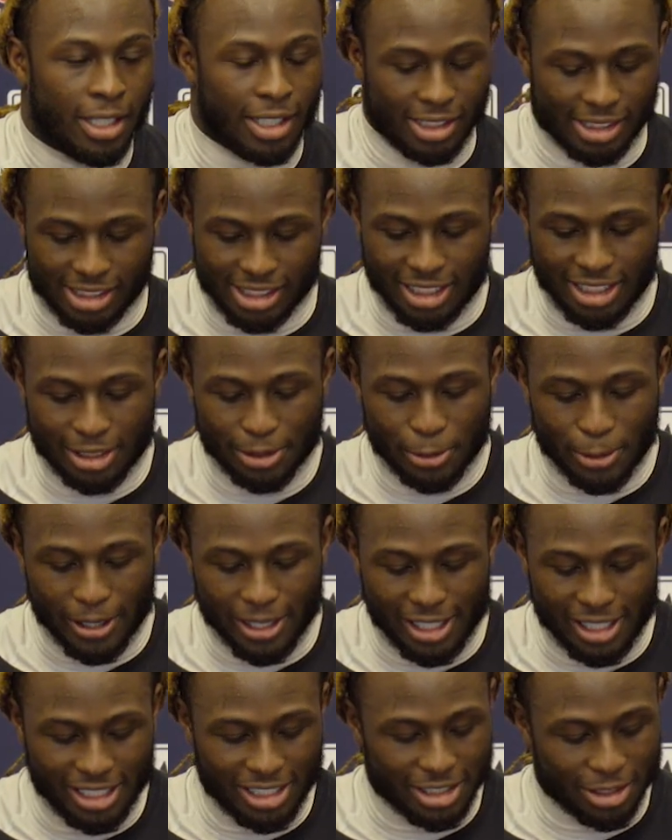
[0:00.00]
See, the
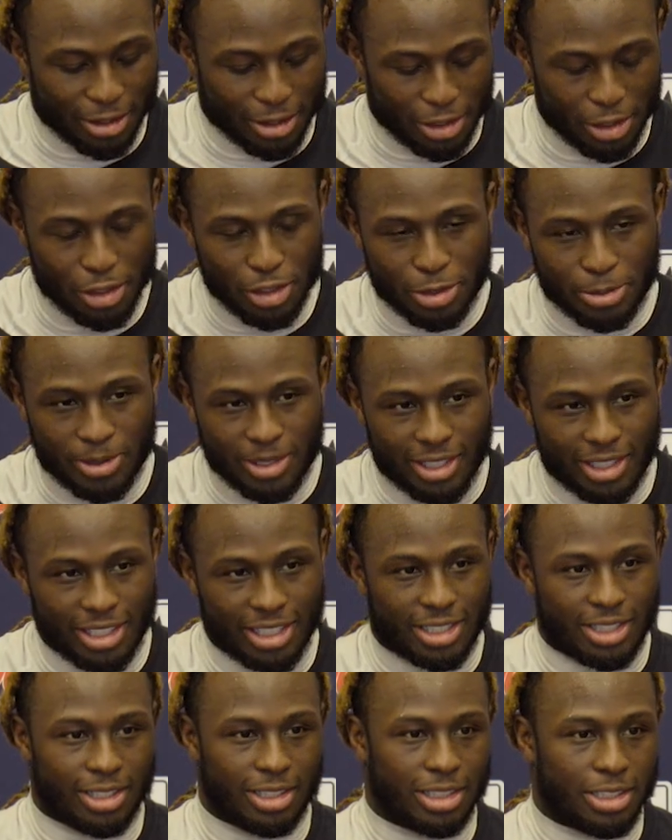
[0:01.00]
way he's going to use me
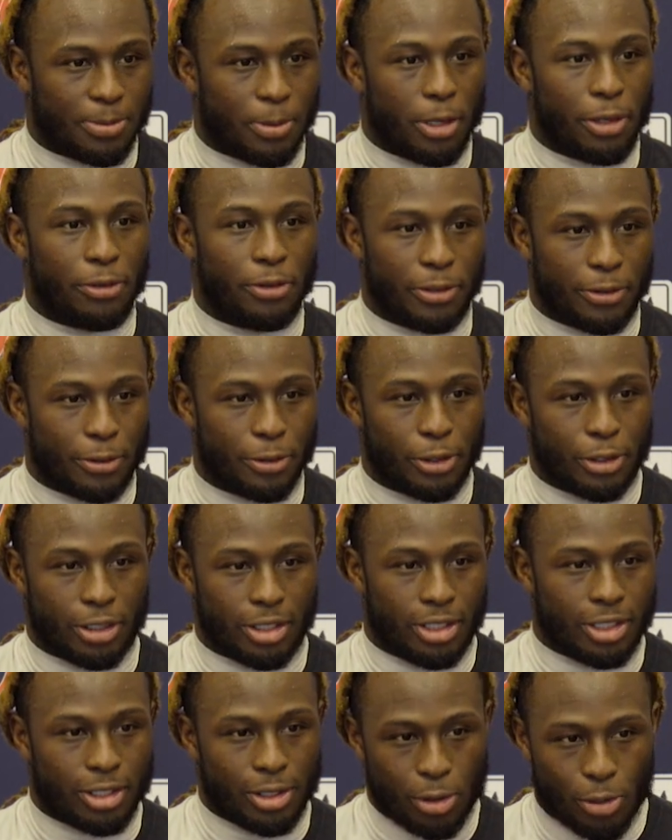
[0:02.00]
is perfect
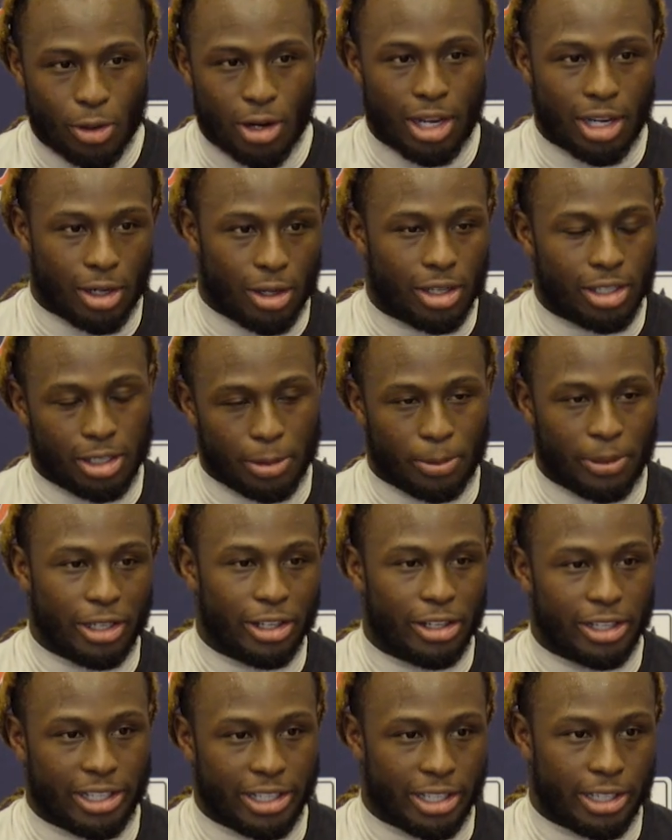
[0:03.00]
for the
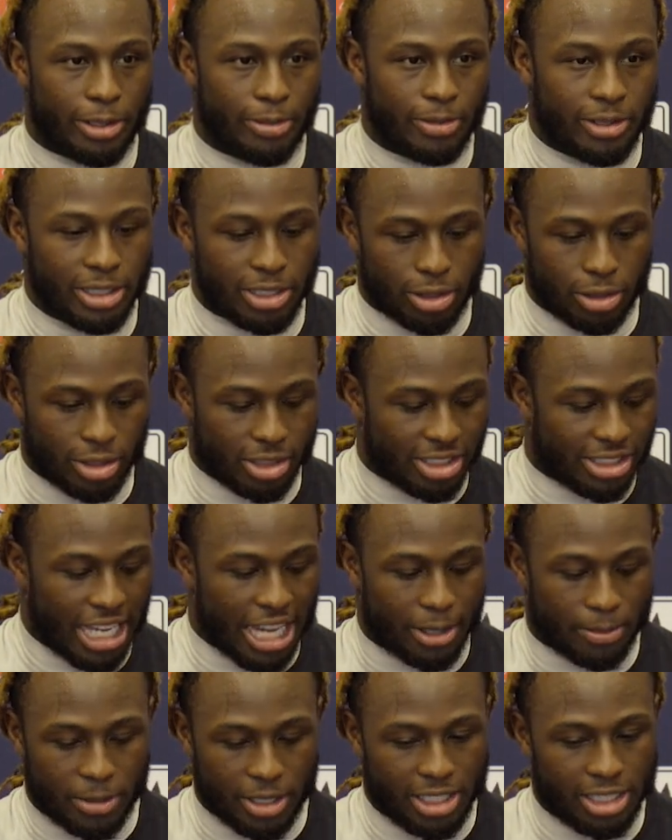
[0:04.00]
player I am. He's going to
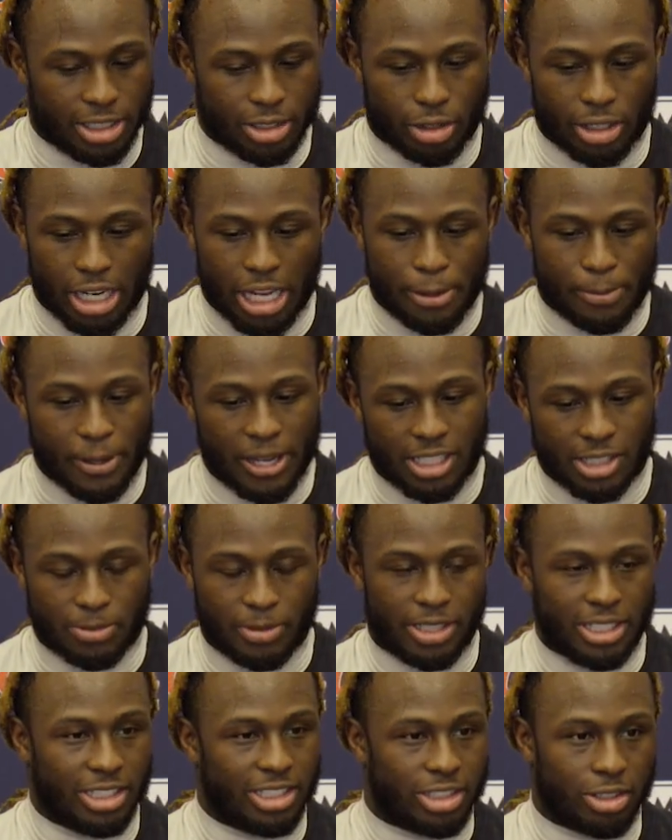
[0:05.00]
stack me. He's going to apex
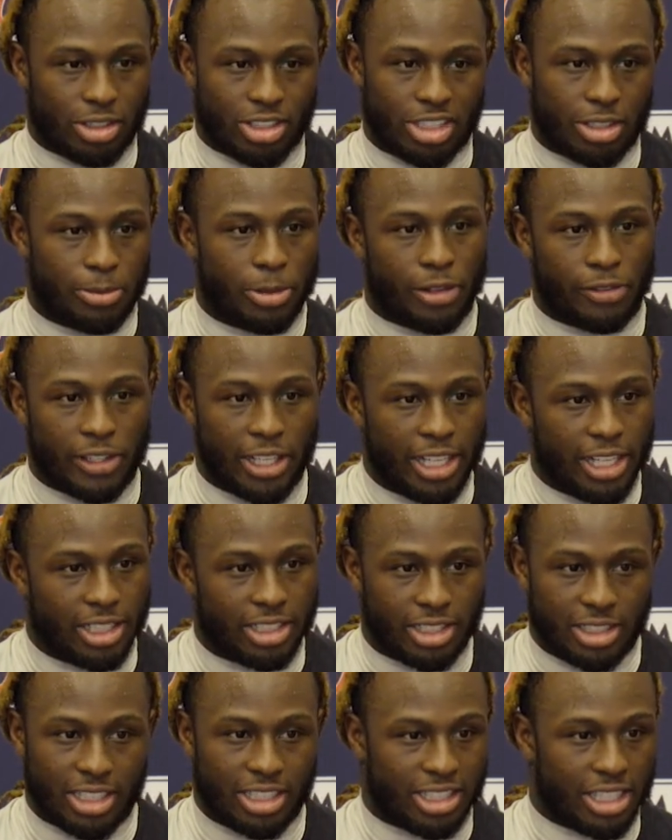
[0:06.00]
me. He's going to send me off the
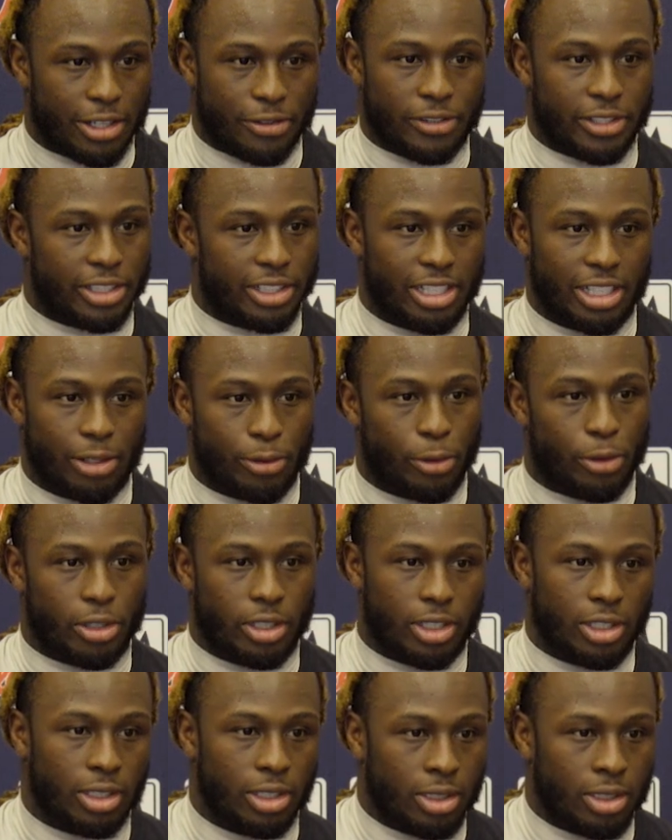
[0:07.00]
edge. And that's everything that I wanted.